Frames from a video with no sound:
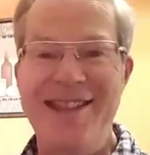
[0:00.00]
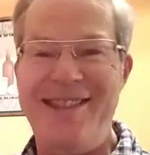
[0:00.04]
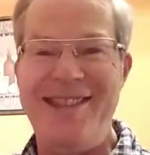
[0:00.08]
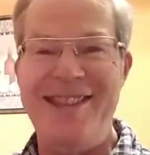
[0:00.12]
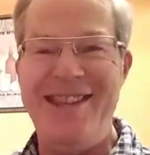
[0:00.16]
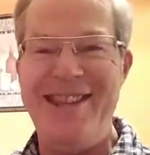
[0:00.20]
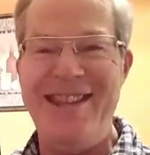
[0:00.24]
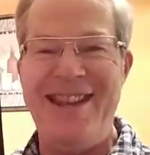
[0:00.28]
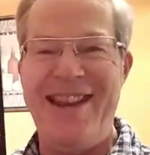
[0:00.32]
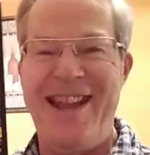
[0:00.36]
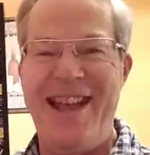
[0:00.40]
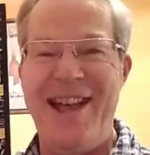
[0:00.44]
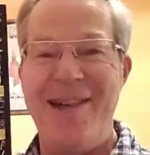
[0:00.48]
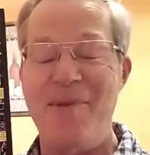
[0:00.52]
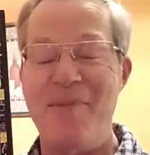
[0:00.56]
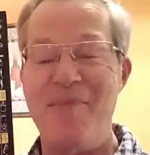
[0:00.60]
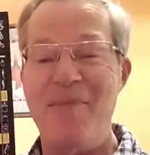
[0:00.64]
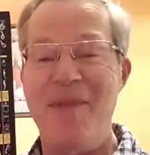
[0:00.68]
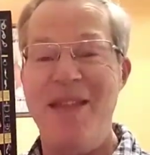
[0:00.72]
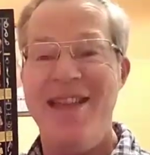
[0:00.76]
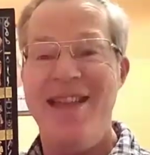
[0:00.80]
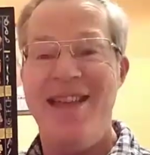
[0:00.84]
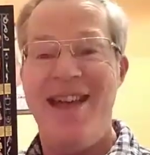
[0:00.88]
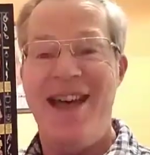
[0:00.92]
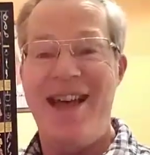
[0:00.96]
it's a good album.
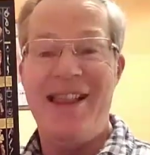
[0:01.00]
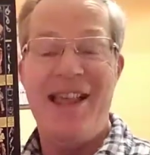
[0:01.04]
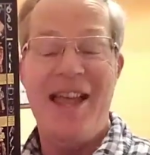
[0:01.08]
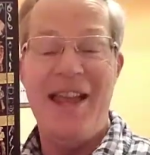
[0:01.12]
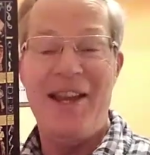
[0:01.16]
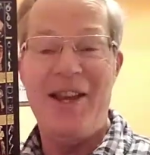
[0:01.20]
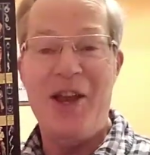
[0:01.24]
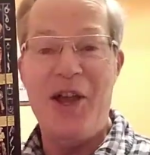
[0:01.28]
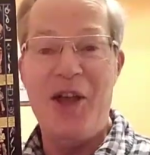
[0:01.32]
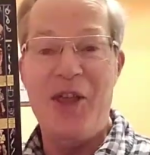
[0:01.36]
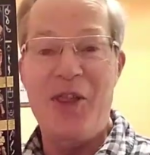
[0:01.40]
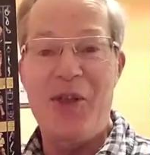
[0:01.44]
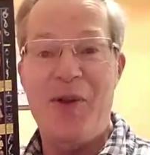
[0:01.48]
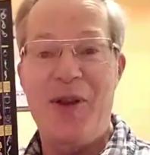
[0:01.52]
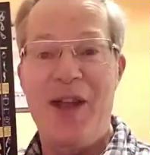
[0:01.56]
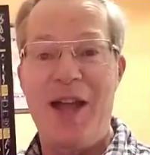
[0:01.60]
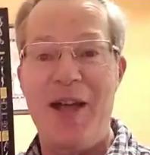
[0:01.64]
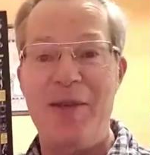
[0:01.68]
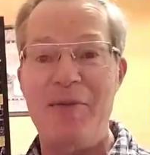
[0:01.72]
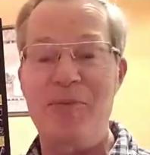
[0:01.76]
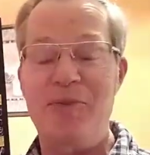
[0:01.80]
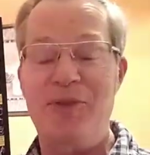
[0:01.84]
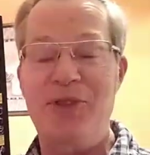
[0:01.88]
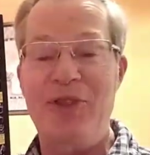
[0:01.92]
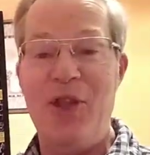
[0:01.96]
I like all their
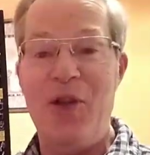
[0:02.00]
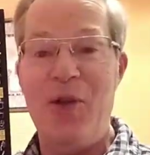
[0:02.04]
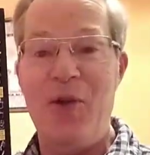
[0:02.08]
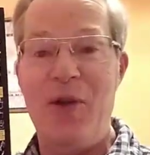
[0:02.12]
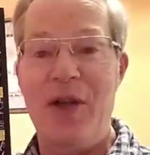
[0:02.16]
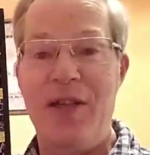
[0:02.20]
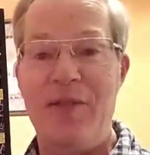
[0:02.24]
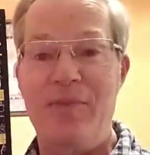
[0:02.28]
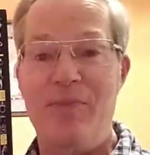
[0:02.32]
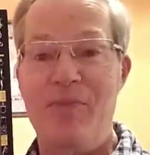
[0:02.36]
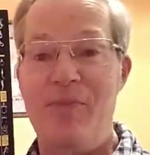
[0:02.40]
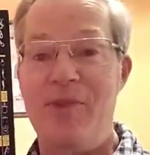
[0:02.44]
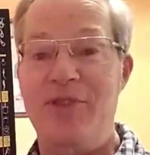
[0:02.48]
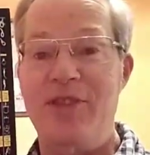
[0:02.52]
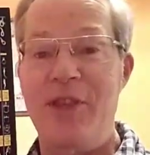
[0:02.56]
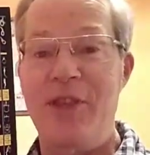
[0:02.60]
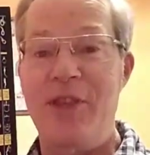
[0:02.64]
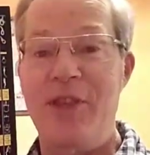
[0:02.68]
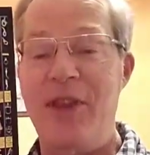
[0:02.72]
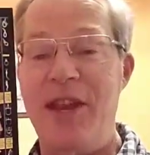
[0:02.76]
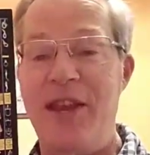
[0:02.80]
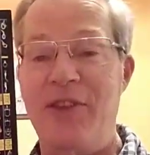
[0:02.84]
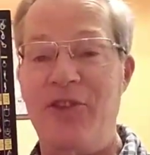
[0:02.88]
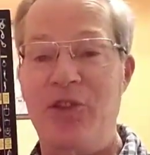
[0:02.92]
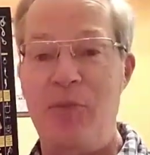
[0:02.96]
albums, so uh,
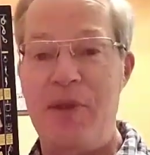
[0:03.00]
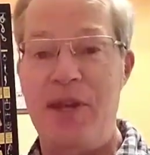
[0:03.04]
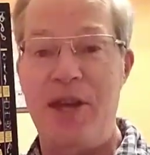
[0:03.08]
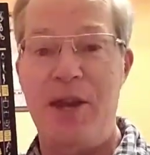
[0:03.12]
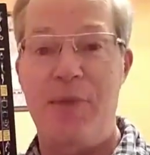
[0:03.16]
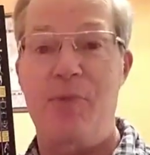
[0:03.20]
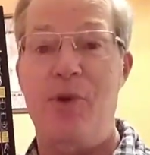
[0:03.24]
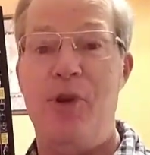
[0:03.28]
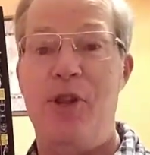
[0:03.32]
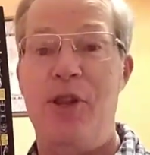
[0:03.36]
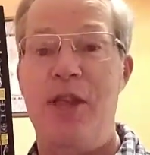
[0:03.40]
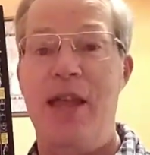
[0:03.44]
something has to be number